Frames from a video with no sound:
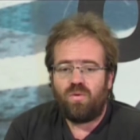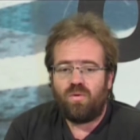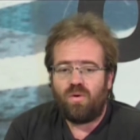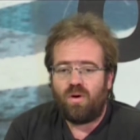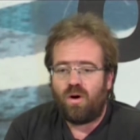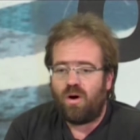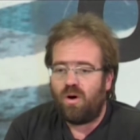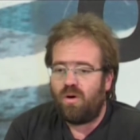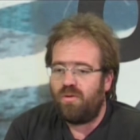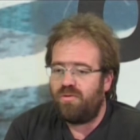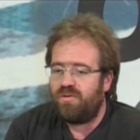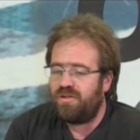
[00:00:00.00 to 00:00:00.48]

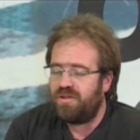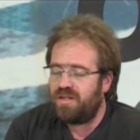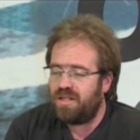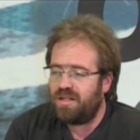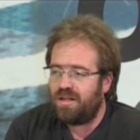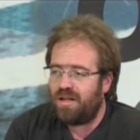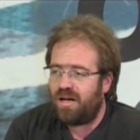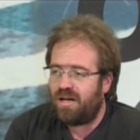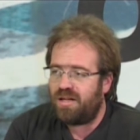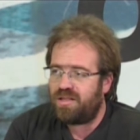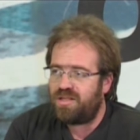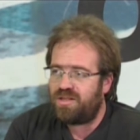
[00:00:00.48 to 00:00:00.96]
Over the
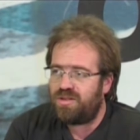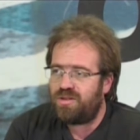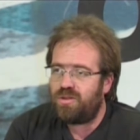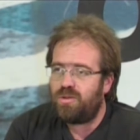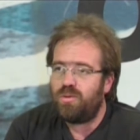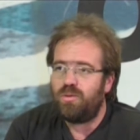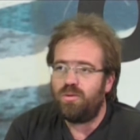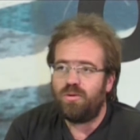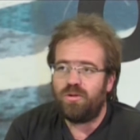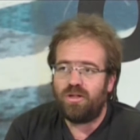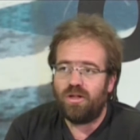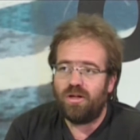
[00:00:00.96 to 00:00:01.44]
last
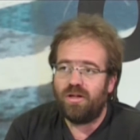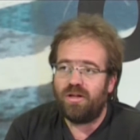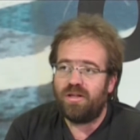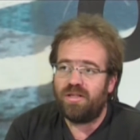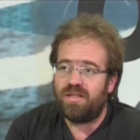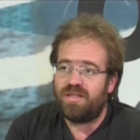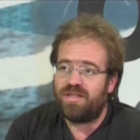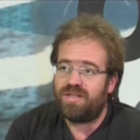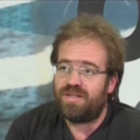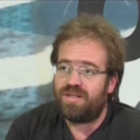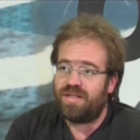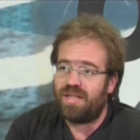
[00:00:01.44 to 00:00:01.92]
2
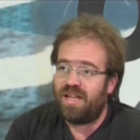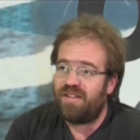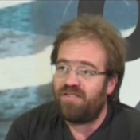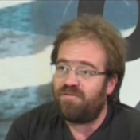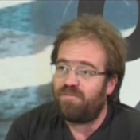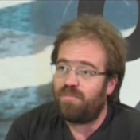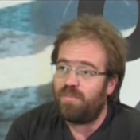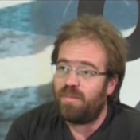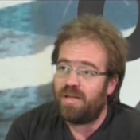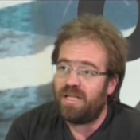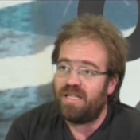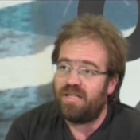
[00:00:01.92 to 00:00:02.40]
years, they've
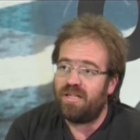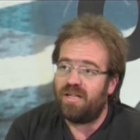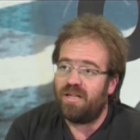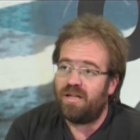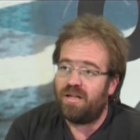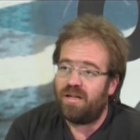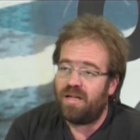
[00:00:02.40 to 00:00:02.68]
been